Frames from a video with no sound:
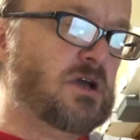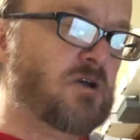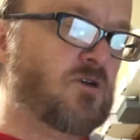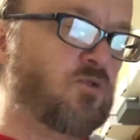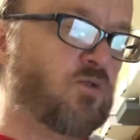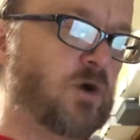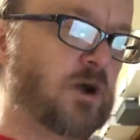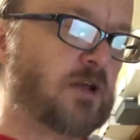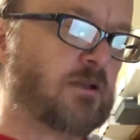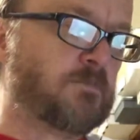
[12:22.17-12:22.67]

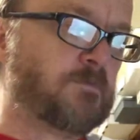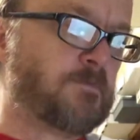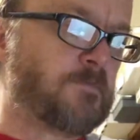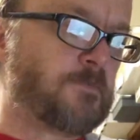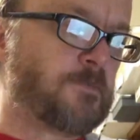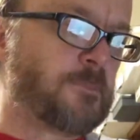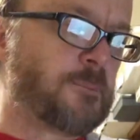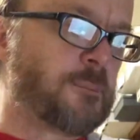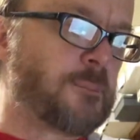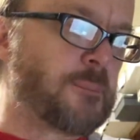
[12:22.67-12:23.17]
Well,
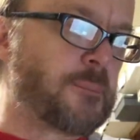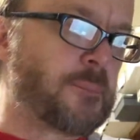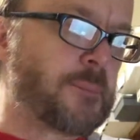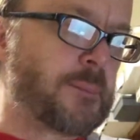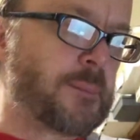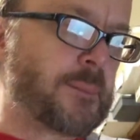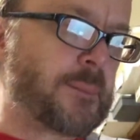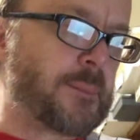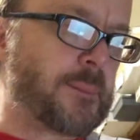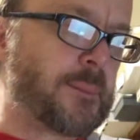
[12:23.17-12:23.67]

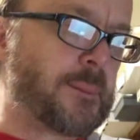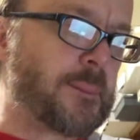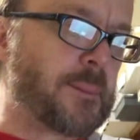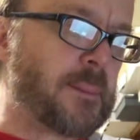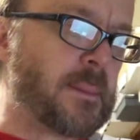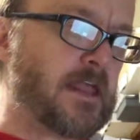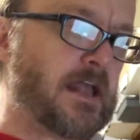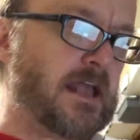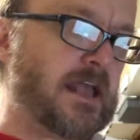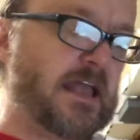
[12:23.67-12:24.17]

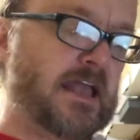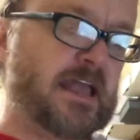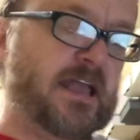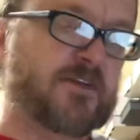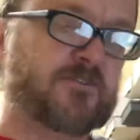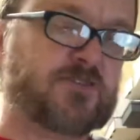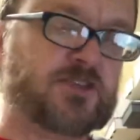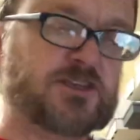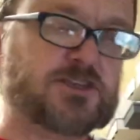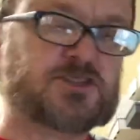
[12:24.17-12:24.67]

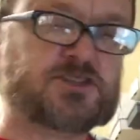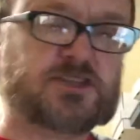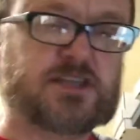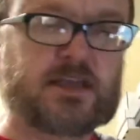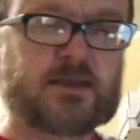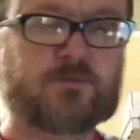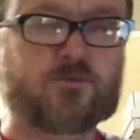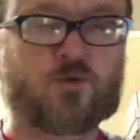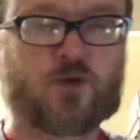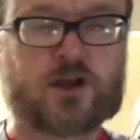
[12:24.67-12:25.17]
if this
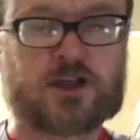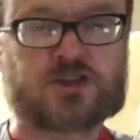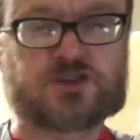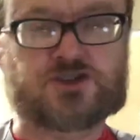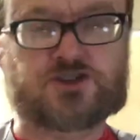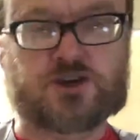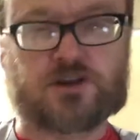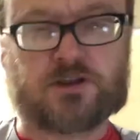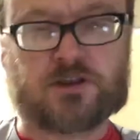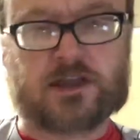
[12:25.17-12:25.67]
team
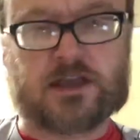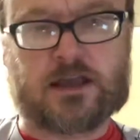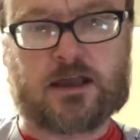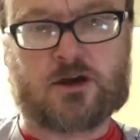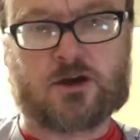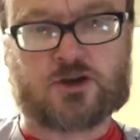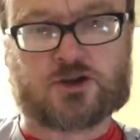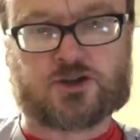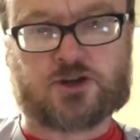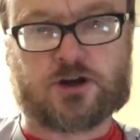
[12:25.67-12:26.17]
wins your league
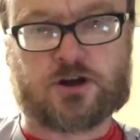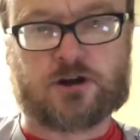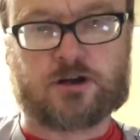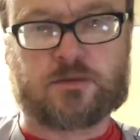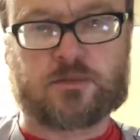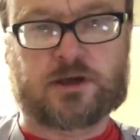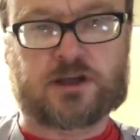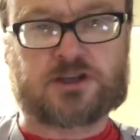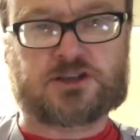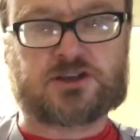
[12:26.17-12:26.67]
or
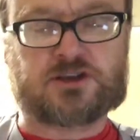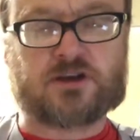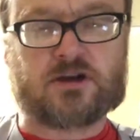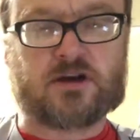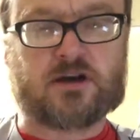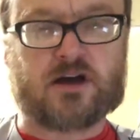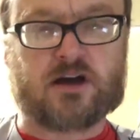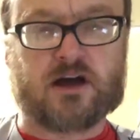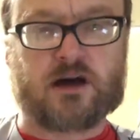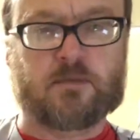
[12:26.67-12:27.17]
tournament,
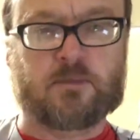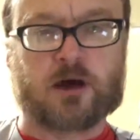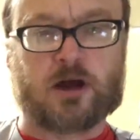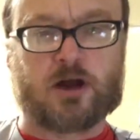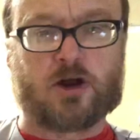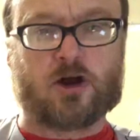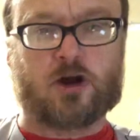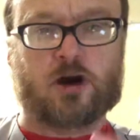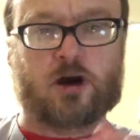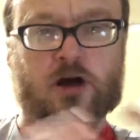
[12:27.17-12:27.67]

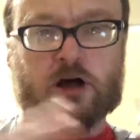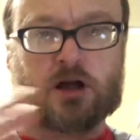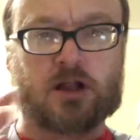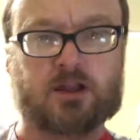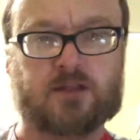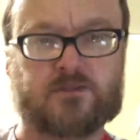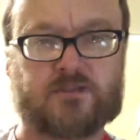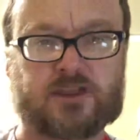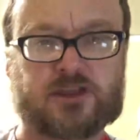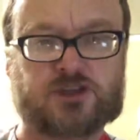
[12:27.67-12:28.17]
among all
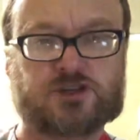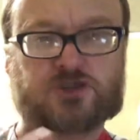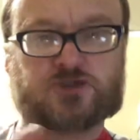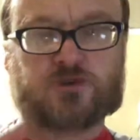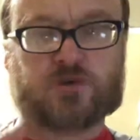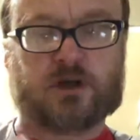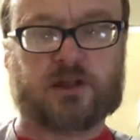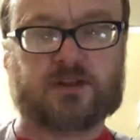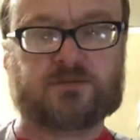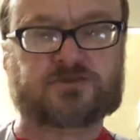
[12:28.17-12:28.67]
of these
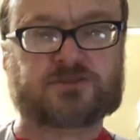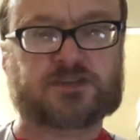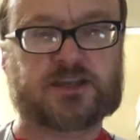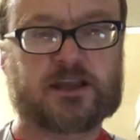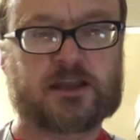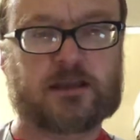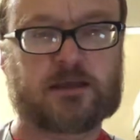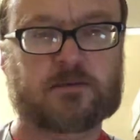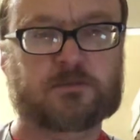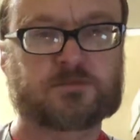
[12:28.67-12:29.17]
12
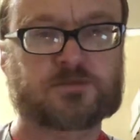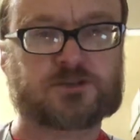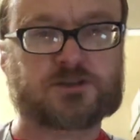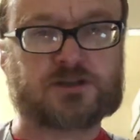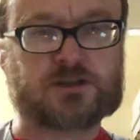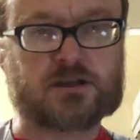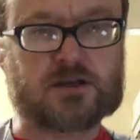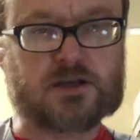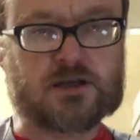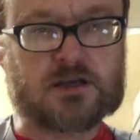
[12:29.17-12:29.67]

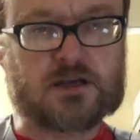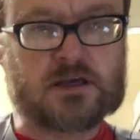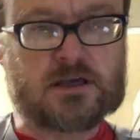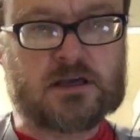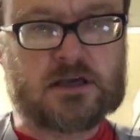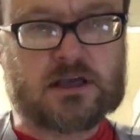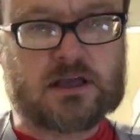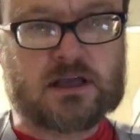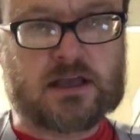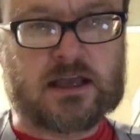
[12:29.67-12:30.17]
teams,
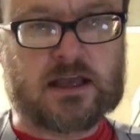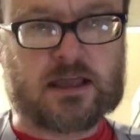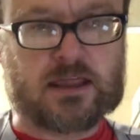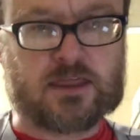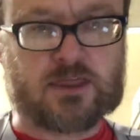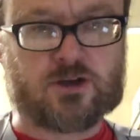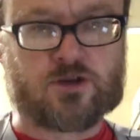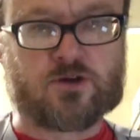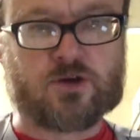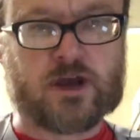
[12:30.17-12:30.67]

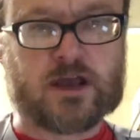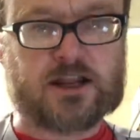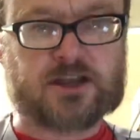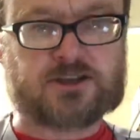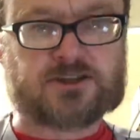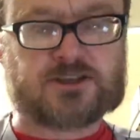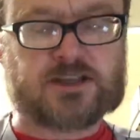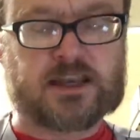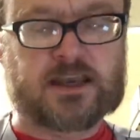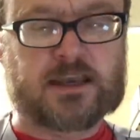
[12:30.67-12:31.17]
the
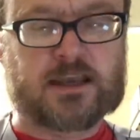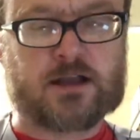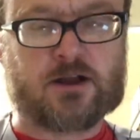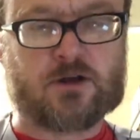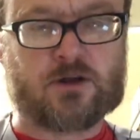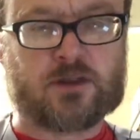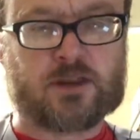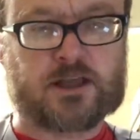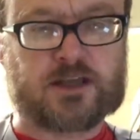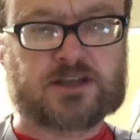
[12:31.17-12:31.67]
greatest in
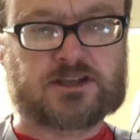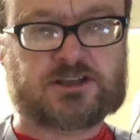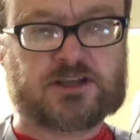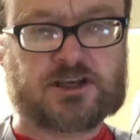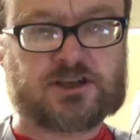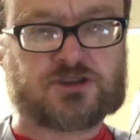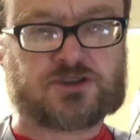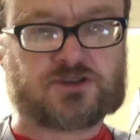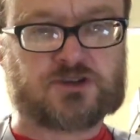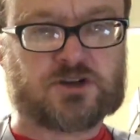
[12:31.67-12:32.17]
Negro League's
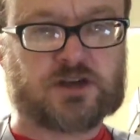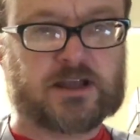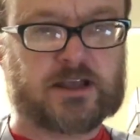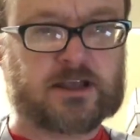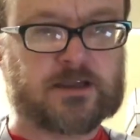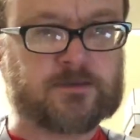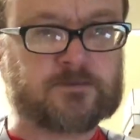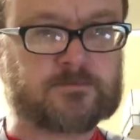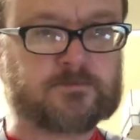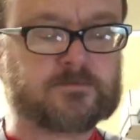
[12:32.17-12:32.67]

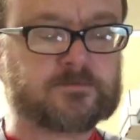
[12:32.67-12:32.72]
history.